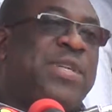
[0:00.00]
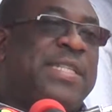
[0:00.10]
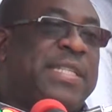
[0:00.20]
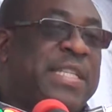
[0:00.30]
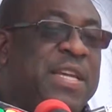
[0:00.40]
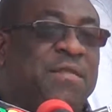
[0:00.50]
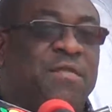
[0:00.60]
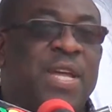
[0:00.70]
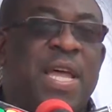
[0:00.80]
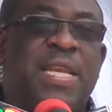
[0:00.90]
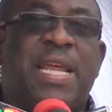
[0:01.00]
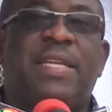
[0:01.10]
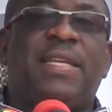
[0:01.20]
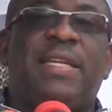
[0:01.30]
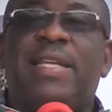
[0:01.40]
receive the
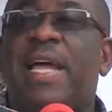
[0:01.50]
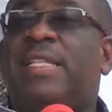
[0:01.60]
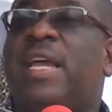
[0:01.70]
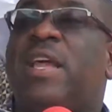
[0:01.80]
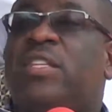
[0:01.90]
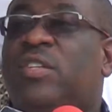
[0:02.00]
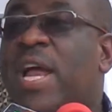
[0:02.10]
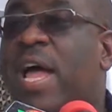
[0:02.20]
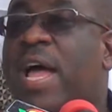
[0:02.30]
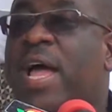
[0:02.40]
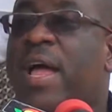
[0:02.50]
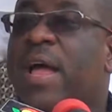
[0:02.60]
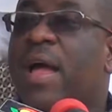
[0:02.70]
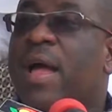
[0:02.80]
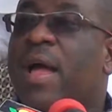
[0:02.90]
digital terrestrial
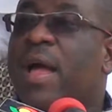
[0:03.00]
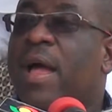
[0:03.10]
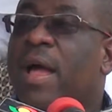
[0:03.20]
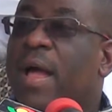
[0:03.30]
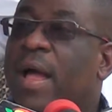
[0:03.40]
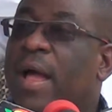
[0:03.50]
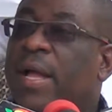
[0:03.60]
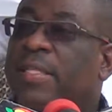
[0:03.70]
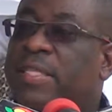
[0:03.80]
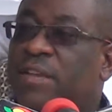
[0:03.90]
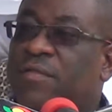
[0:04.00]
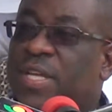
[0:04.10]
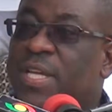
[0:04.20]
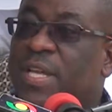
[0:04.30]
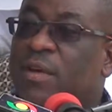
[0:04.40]

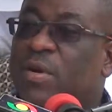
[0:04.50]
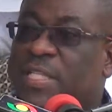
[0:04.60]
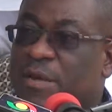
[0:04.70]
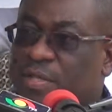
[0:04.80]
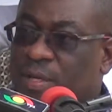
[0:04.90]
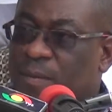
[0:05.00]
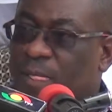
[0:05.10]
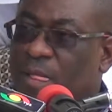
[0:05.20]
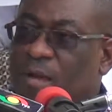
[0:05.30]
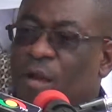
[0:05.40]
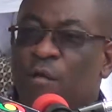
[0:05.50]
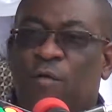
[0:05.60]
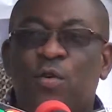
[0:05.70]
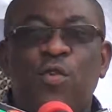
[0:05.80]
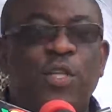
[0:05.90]
TV reception.
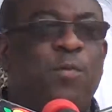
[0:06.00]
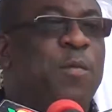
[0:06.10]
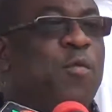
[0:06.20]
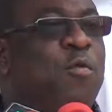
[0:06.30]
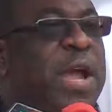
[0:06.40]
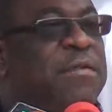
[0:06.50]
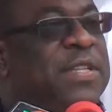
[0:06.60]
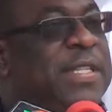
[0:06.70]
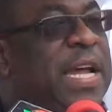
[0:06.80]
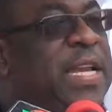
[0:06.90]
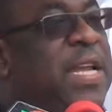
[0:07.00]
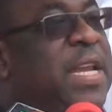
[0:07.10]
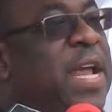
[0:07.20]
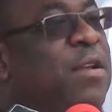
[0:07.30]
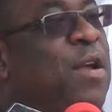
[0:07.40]
For those people, we have decided
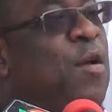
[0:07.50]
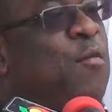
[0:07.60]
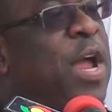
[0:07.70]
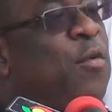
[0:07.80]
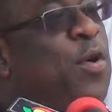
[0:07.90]
that we are